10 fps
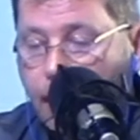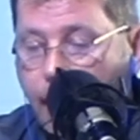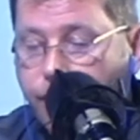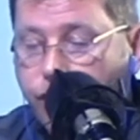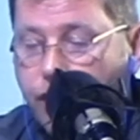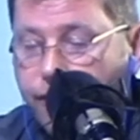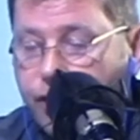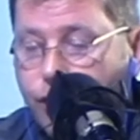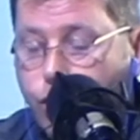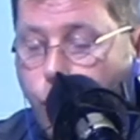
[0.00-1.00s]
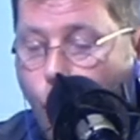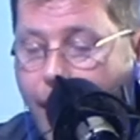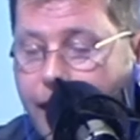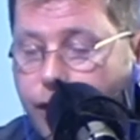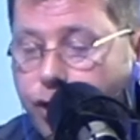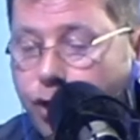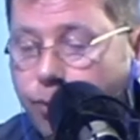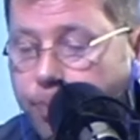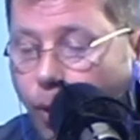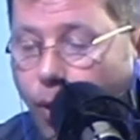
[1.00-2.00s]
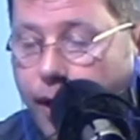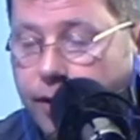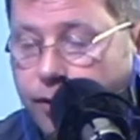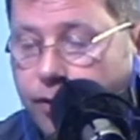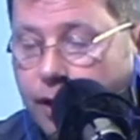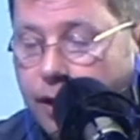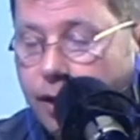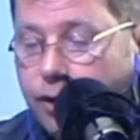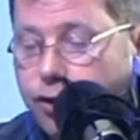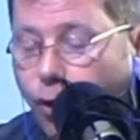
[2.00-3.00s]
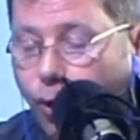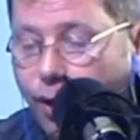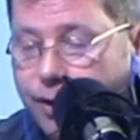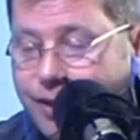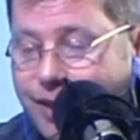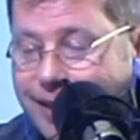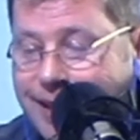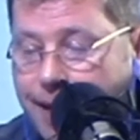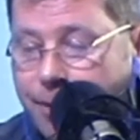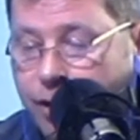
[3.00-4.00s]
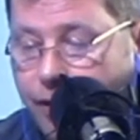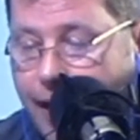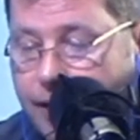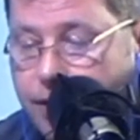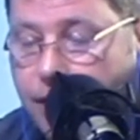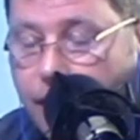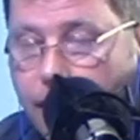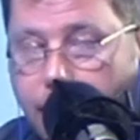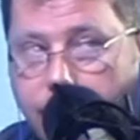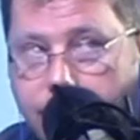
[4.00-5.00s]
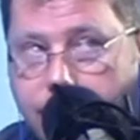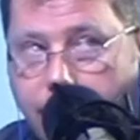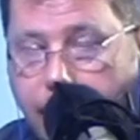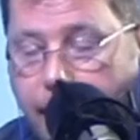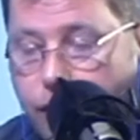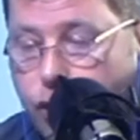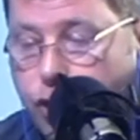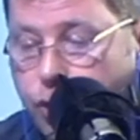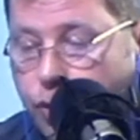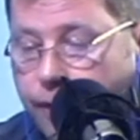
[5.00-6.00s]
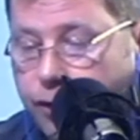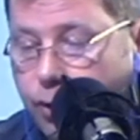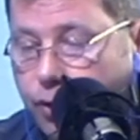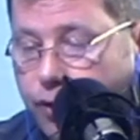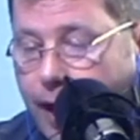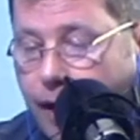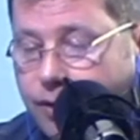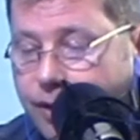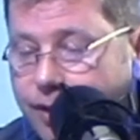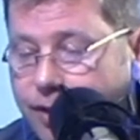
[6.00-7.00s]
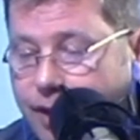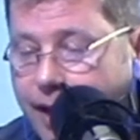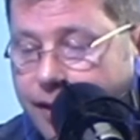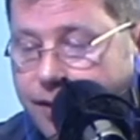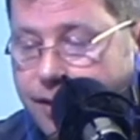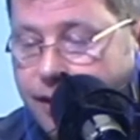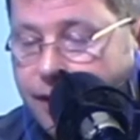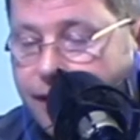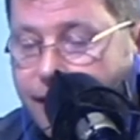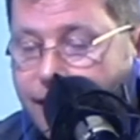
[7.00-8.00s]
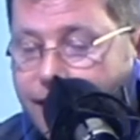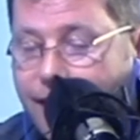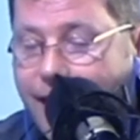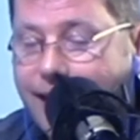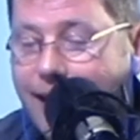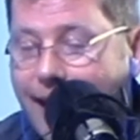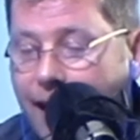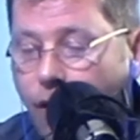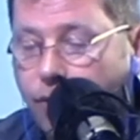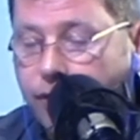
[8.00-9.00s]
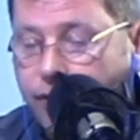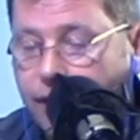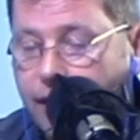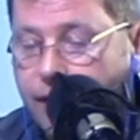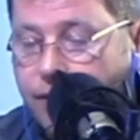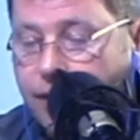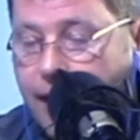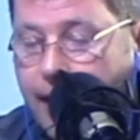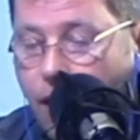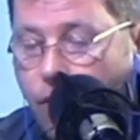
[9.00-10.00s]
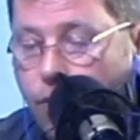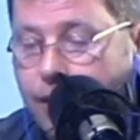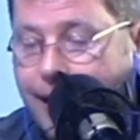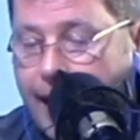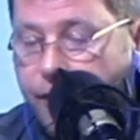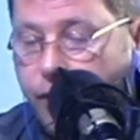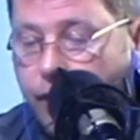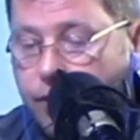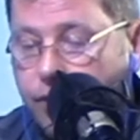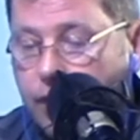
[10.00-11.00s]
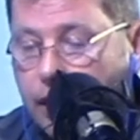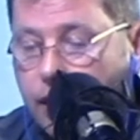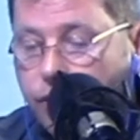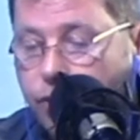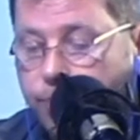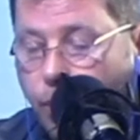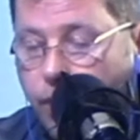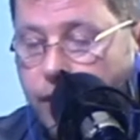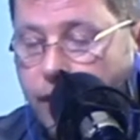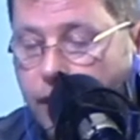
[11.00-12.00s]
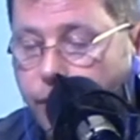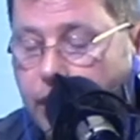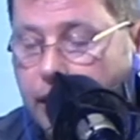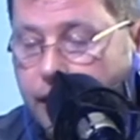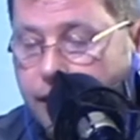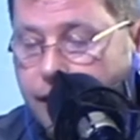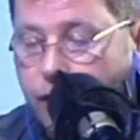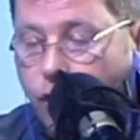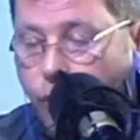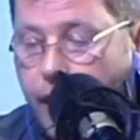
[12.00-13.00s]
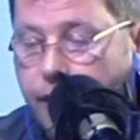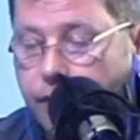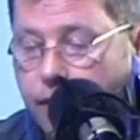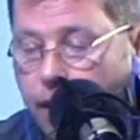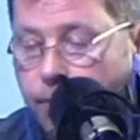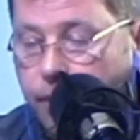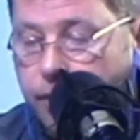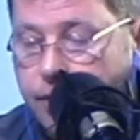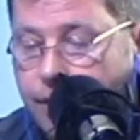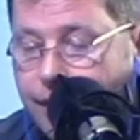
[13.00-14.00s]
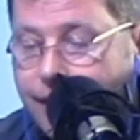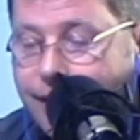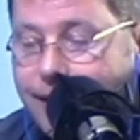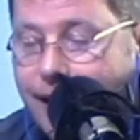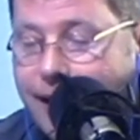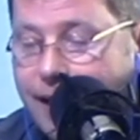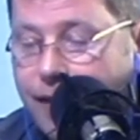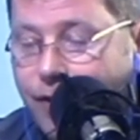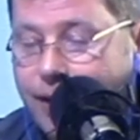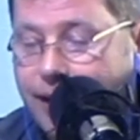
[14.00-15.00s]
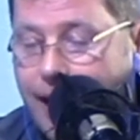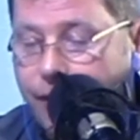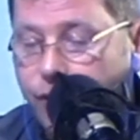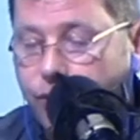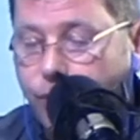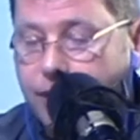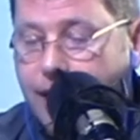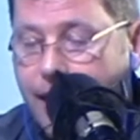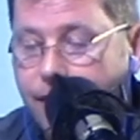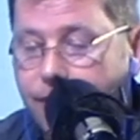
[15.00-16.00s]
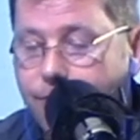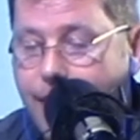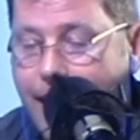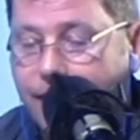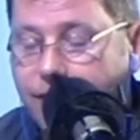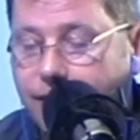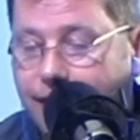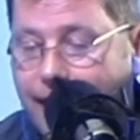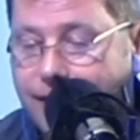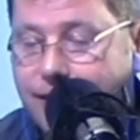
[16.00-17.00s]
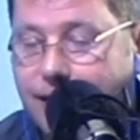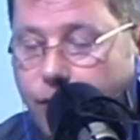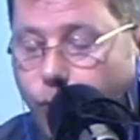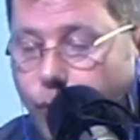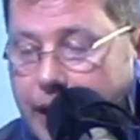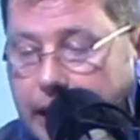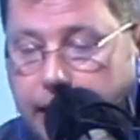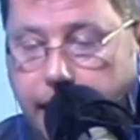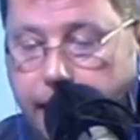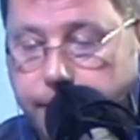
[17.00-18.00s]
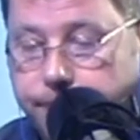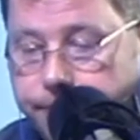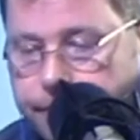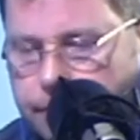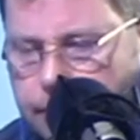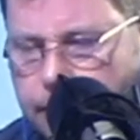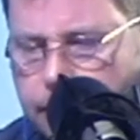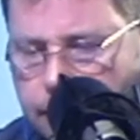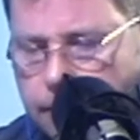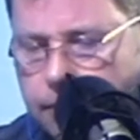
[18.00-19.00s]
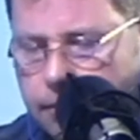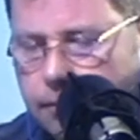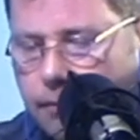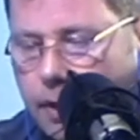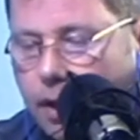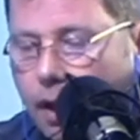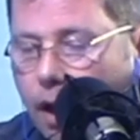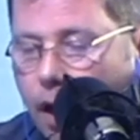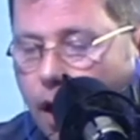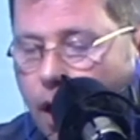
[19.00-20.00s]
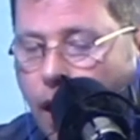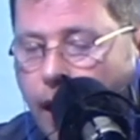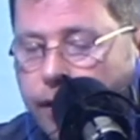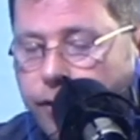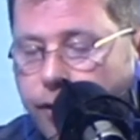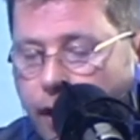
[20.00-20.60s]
have shifted 22 points towards the Democrats in June of 2006. They now, listen to this, now Catholics support Hillary Clinton in greater numbers than even Catholics who attend Mass less than weekly. Hmm. Uh, on